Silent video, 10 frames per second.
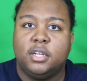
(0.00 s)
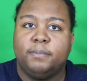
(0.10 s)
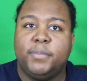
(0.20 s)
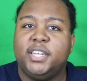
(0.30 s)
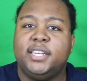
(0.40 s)

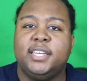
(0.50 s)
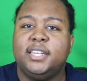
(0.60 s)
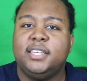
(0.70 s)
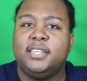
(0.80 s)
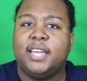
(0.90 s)
But
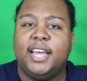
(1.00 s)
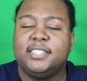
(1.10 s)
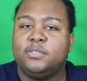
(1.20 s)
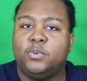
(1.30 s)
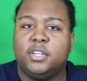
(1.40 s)
he
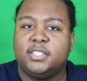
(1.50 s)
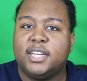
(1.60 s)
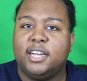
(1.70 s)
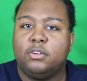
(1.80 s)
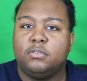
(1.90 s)
hasn't won a
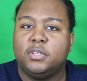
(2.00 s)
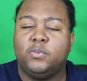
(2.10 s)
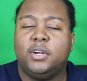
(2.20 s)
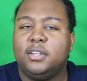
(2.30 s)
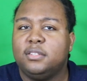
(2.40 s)
title. He
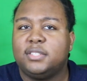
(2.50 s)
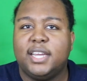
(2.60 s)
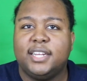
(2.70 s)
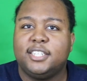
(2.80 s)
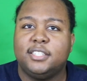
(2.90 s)
won the
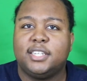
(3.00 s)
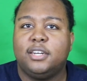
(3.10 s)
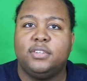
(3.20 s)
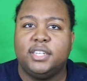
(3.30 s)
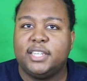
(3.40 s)
tag team
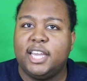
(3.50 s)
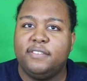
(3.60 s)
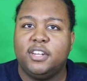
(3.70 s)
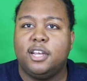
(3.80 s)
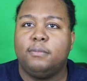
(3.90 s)
title, then
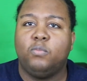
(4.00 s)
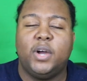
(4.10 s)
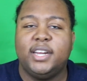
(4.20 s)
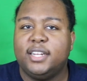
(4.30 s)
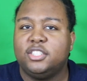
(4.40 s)
gave it up.
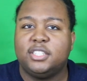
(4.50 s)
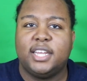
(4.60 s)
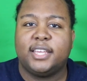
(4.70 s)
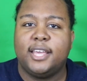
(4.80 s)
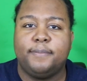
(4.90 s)
Why not just
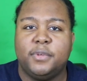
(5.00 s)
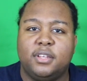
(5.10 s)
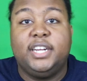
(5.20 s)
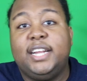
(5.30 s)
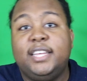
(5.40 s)
had kept it?
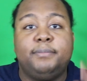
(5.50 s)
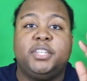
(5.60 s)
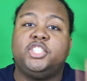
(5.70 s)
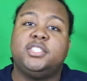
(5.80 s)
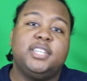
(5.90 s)
And I didn't
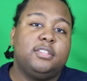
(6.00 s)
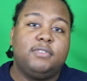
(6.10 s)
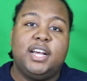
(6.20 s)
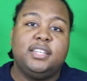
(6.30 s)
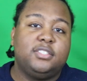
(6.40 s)
mention Seth
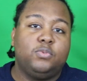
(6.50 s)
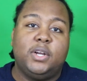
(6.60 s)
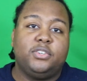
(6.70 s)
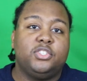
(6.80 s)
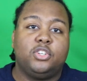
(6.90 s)
Rollins
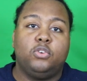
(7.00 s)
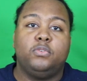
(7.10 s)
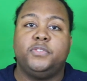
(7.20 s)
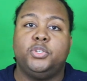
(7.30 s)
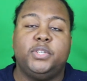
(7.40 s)
throughout this whole
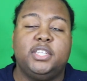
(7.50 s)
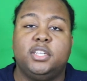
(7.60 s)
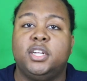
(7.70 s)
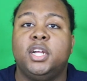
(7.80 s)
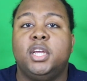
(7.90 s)
review
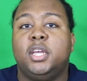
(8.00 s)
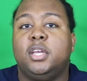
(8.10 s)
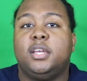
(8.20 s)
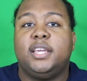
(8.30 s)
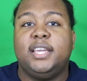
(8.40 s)
either.
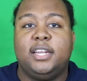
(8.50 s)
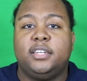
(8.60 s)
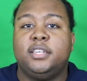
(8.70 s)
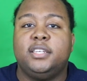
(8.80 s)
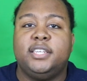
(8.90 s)
He had a
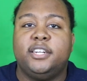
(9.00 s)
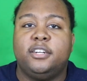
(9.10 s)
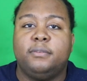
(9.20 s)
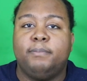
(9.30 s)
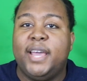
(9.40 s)
good
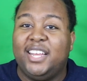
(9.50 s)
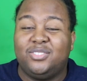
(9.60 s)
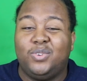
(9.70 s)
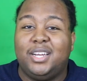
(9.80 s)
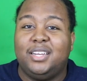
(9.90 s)
year
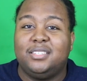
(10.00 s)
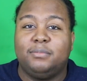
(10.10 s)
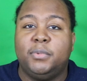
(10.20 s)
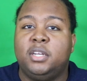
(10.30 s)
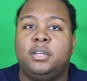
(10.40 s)
match-wise,
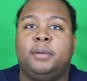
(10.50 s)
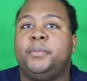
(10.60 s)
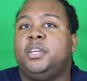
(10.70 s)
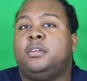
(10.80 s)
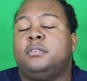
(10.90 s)
but, I
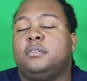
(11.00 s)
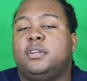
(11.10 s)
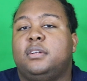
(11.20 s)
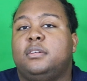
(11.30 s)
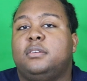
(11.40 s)
mean,
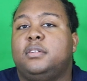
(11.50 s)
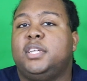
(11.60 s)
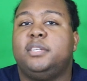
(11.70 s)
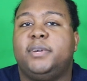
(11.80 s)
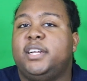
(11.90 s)

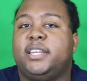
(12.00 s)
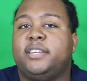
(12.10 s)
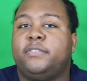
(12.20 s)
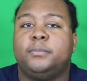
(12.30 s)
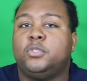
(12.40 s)
anybody that
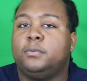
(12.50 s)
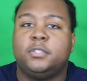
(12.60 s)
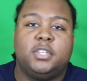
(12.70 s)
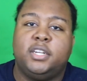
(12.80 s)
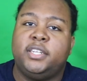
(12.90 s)
give him
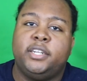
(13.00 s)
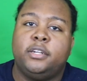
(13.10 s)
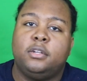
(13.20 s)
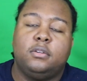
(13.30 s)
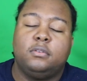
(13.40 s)
Superstar of the
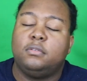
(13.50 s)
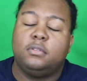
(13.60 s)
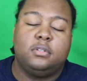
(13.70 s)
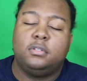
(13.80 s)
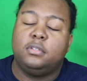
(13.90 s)
Year,
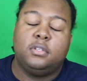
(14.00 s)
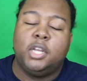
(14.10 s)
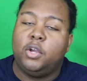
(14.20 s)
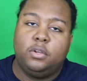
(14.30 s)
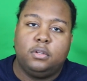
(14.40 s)

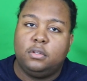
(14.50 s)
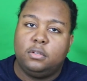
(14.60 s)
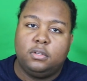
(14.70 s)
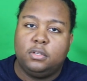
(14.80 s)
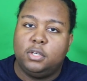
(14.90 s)
no.
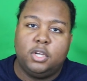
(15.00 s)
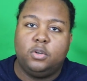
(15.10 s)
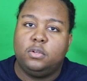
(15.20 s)
No.